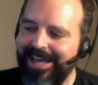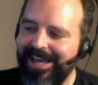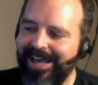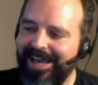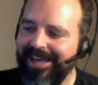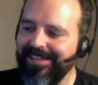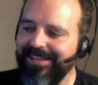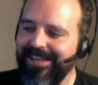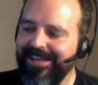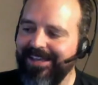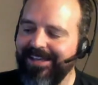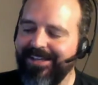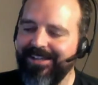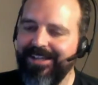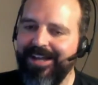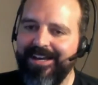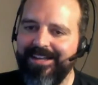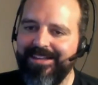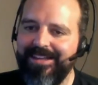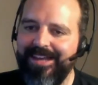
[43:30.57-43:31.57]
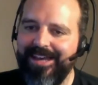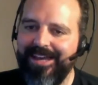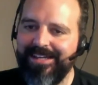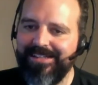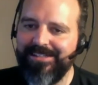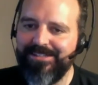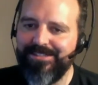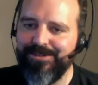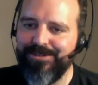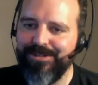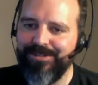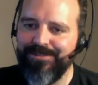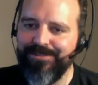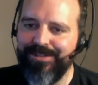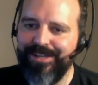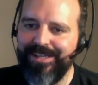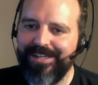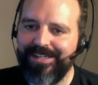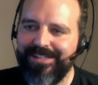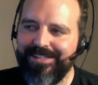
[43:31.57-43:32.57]
And like a lot of that is sort of
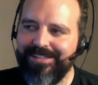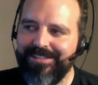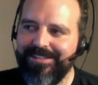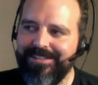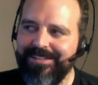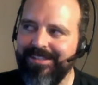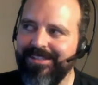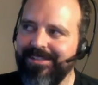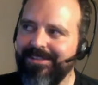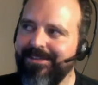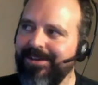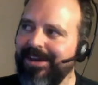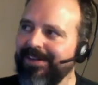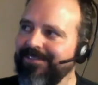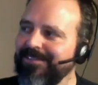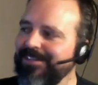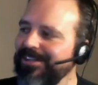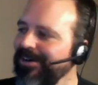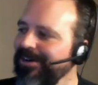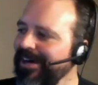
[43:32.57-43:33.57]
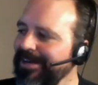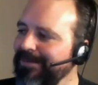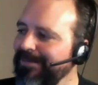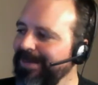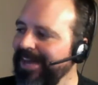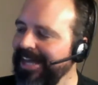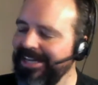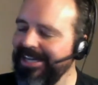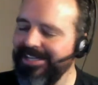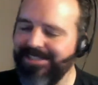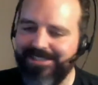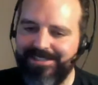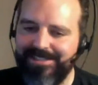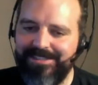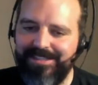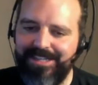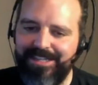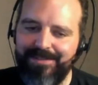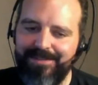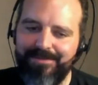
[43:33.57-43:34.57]
like you have to know how to manage this
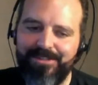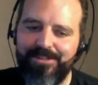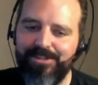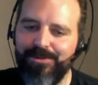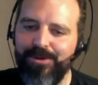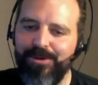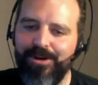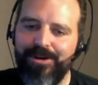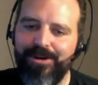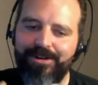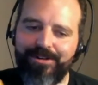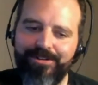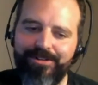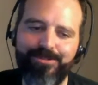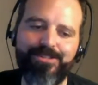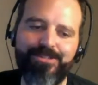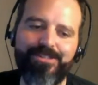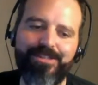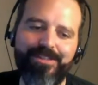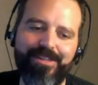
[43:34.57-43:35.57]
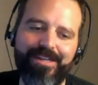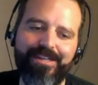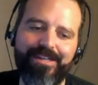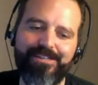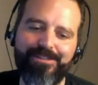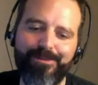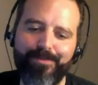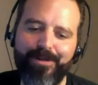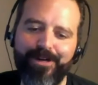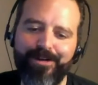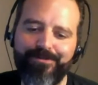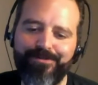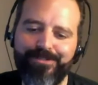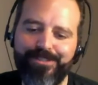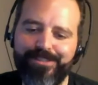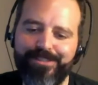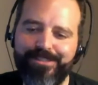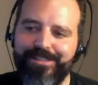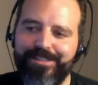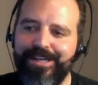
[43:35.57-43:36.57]
team and do all sorts of things above
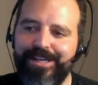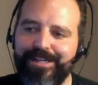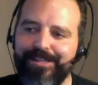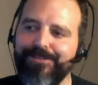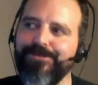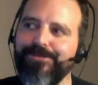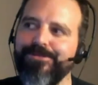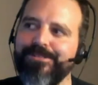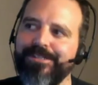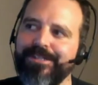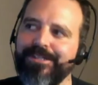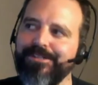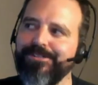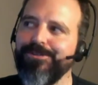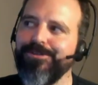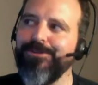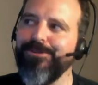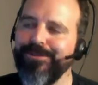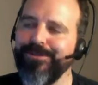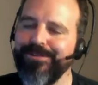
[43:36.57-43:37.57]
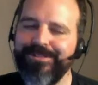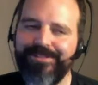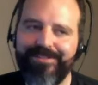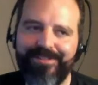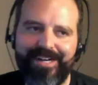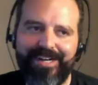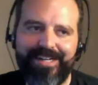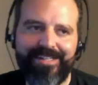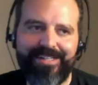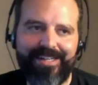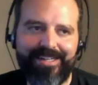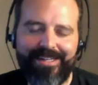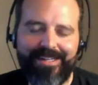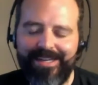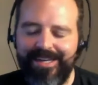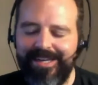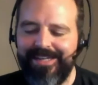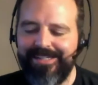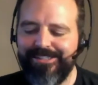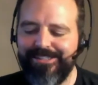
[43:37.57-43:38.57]
just like using a tool, right? Like
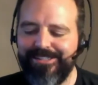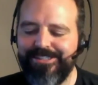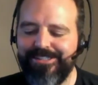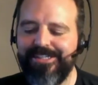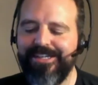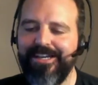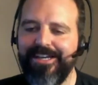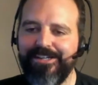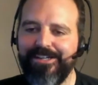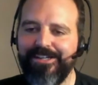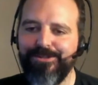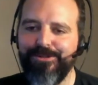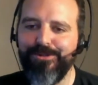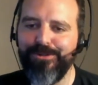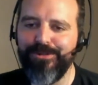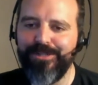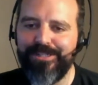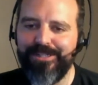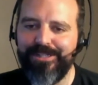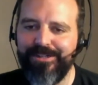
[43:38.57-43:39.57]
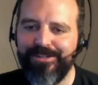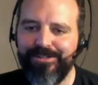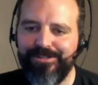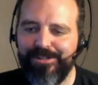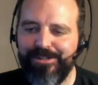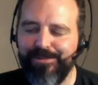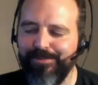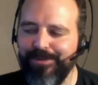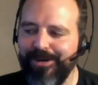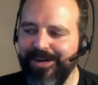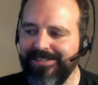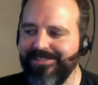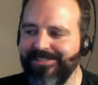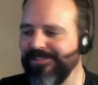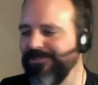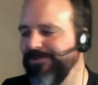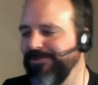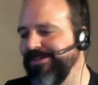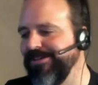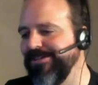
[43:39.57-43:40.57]
just sticking a tool in to do some
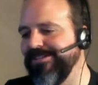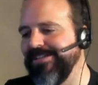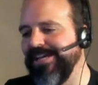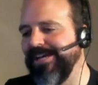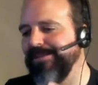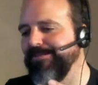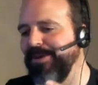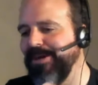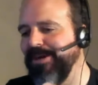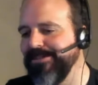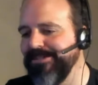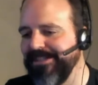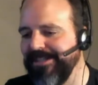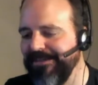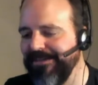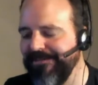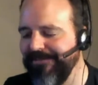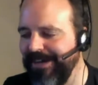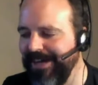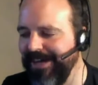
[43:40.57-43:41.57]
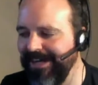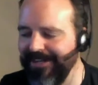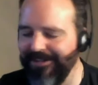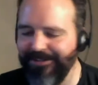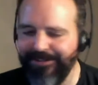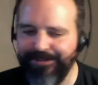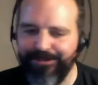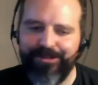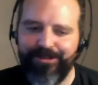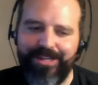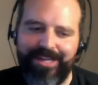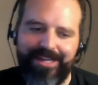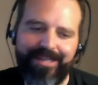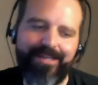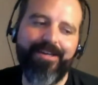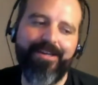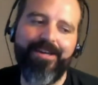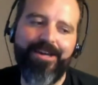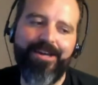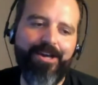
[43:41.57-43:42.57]
process, whether it's like parsing a file or
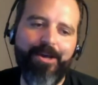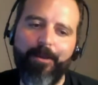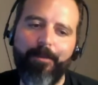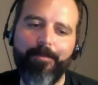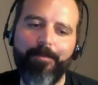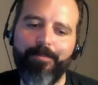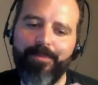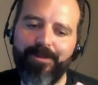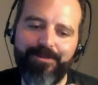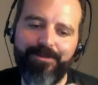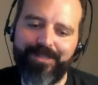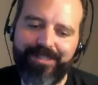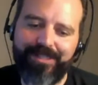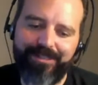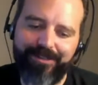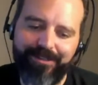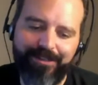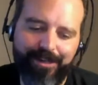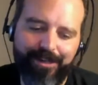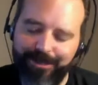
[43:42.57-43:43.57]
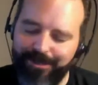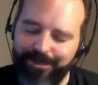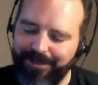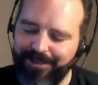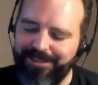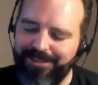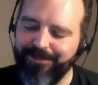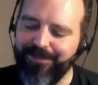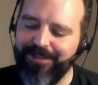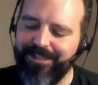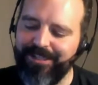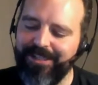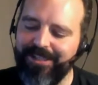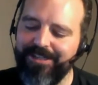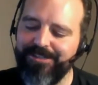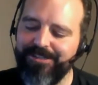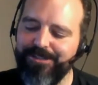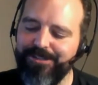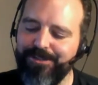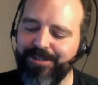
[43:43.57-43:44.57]
like building your code isn't really going
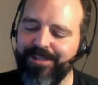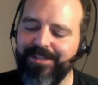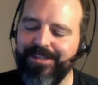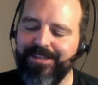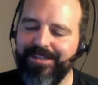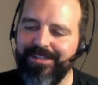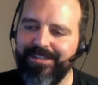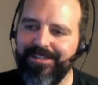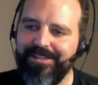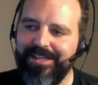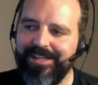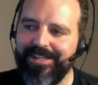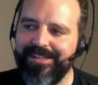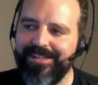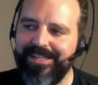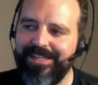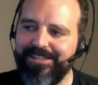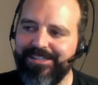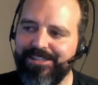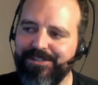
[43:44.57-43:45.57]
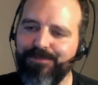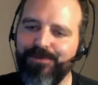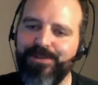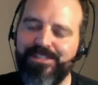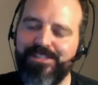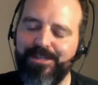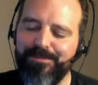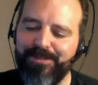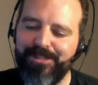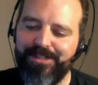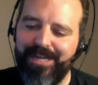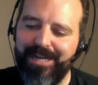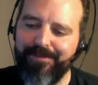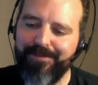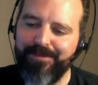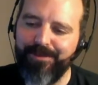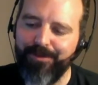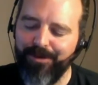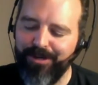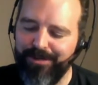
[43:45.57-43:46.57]
to do anything. You like that just frees up your
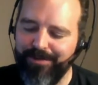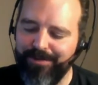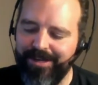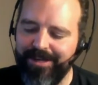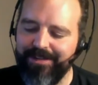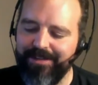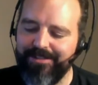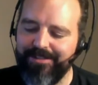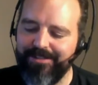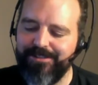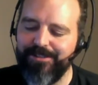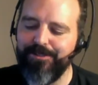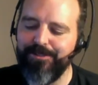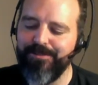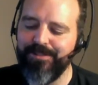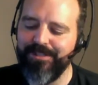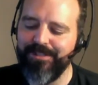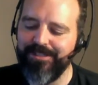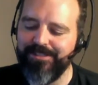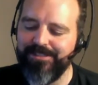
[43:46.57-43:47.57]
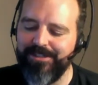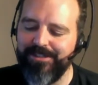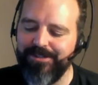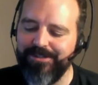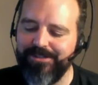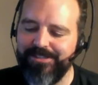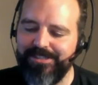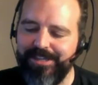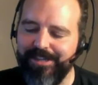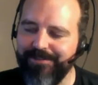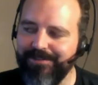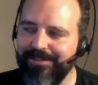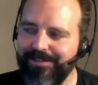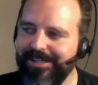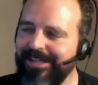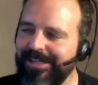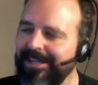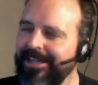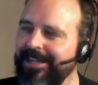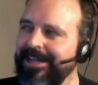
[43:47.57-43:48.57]
time to worry about all this human concern stuff.
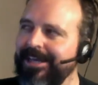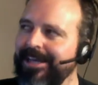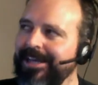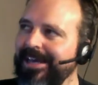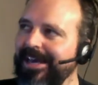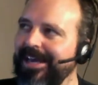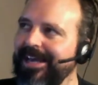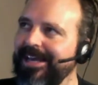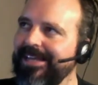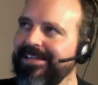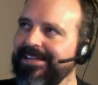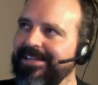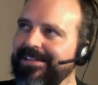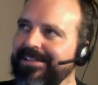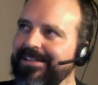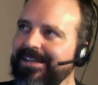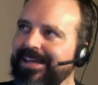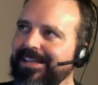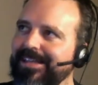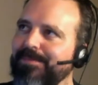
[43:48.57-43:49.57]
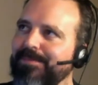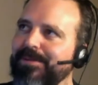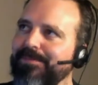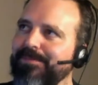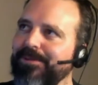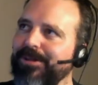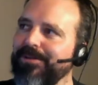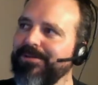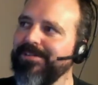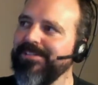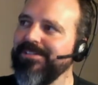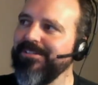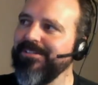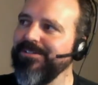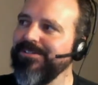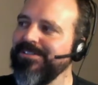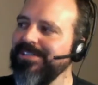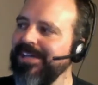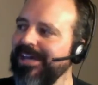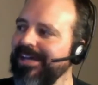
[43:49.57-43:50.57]
And I think people always
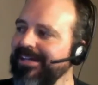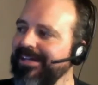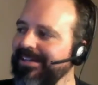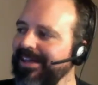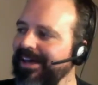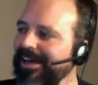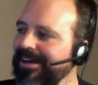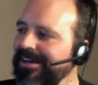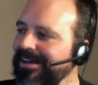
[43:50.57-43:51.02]
lose sight of that.